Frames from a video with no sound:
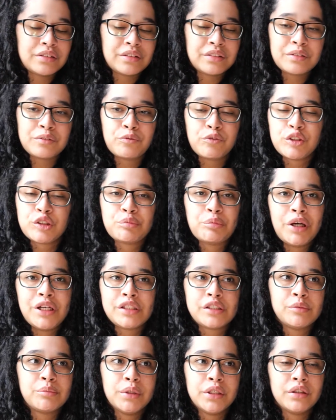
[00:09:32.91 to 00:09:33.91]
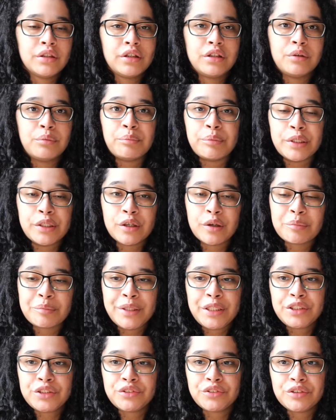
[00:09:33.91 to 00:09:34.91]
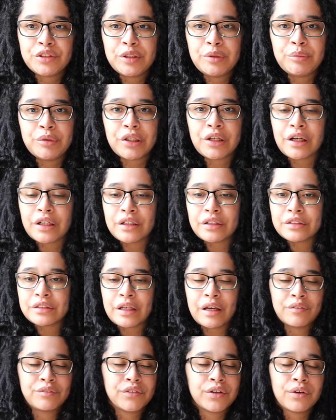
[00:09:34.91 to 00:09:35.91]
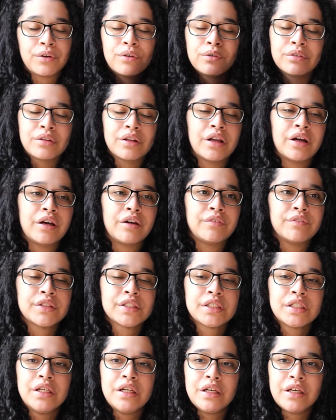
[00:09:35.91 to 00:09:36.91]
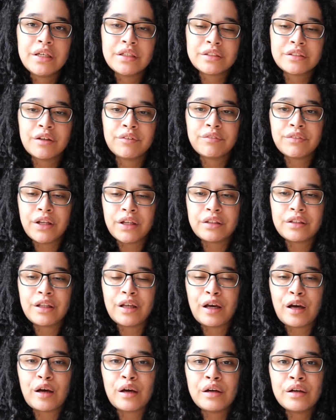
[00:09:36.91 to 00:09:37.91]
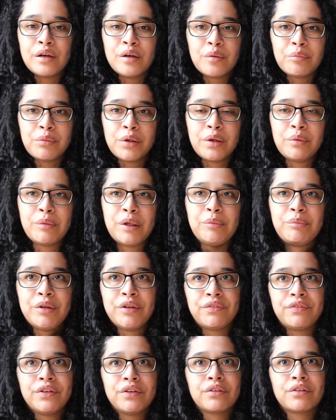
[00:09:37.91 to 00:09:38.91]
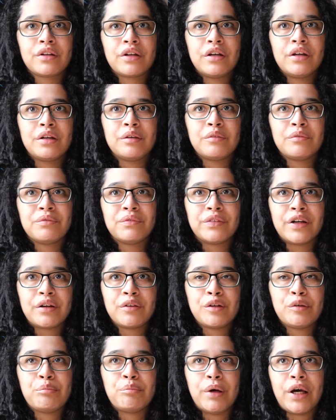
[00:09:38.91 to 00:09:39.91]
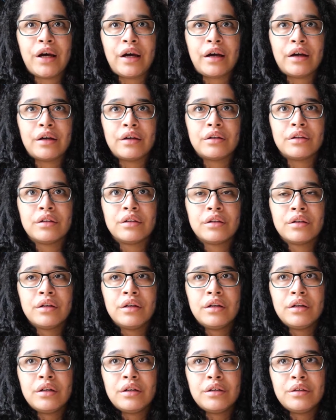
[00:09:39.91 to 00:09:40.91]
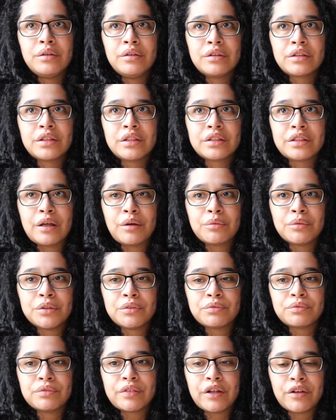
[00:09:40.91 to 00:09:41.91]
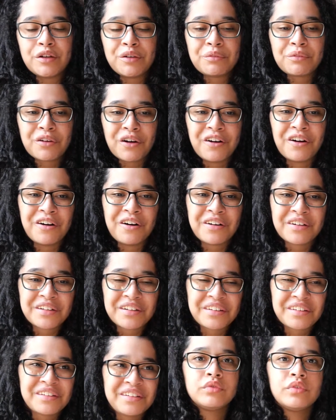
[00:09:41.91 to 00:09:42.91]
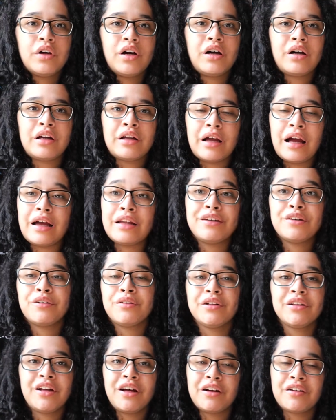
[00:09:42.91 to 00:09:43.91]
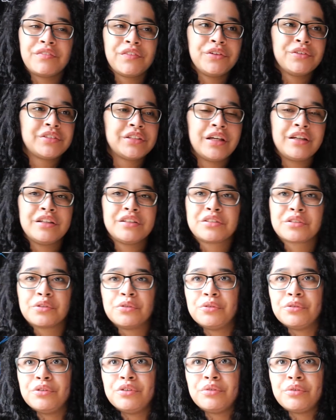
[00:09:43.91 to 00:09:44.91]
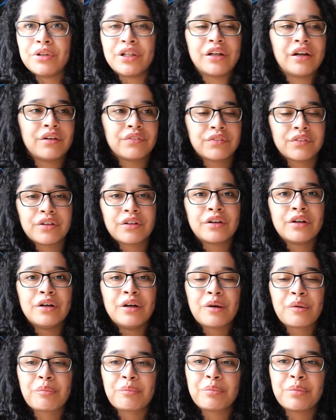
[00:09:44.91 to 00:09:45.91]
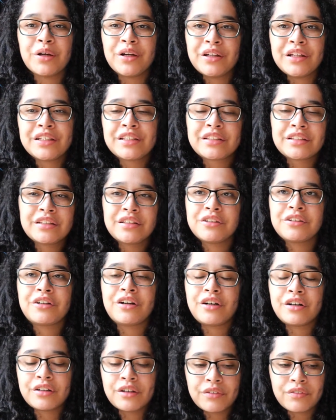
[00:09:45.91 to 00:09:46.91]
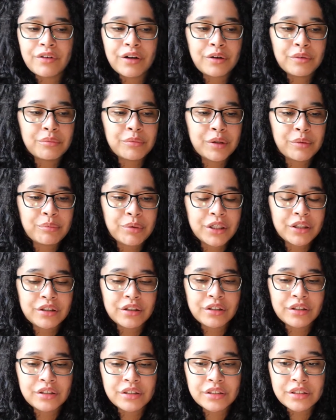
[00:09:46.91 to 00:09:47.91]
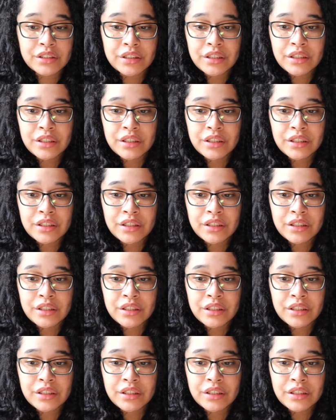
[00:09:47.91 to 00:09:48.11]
responsibility to be on my stream. You guys have your own lives and stuff like that. But it made me feel very bad, because I was very wrong. I know a lot of you said it's cool, whatever, but it still hung around me because